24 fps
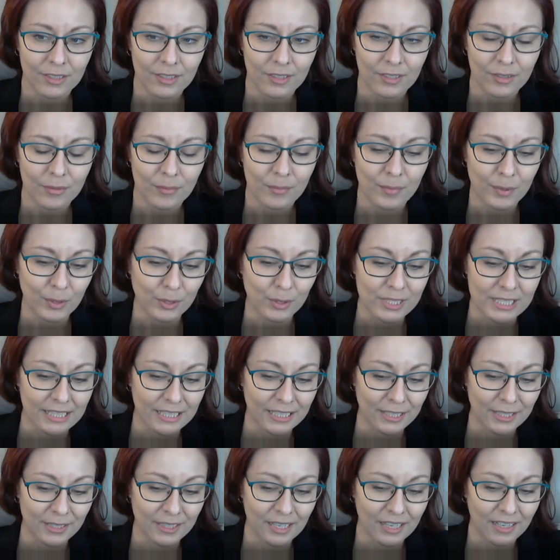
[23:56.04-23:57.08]

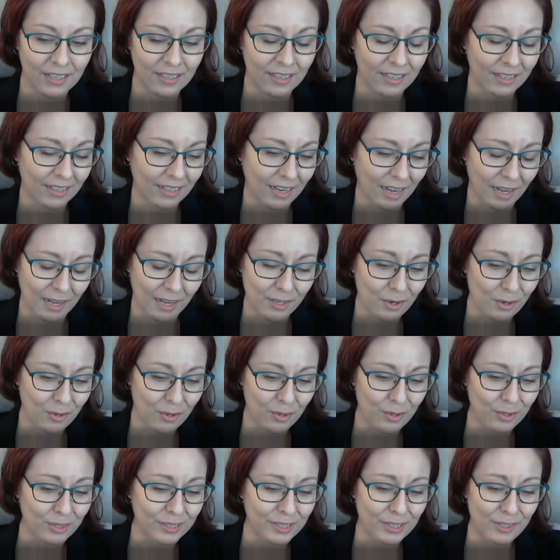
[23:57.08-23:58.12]
building. I know
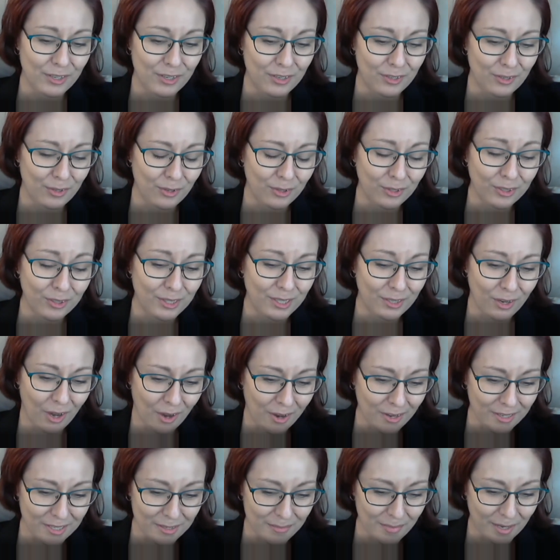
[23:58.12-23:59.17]
early
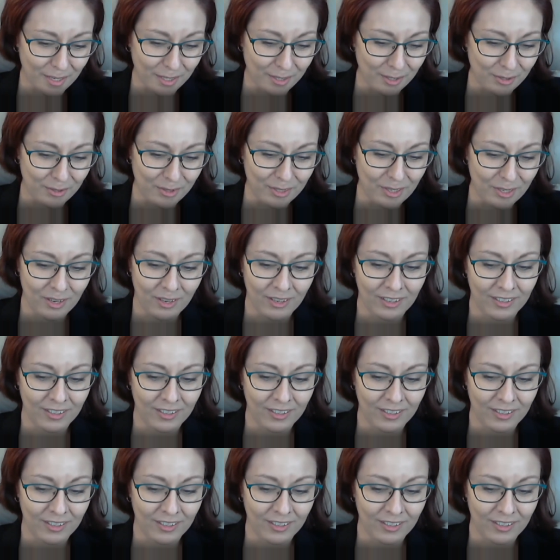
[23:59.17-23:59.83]
on in my career,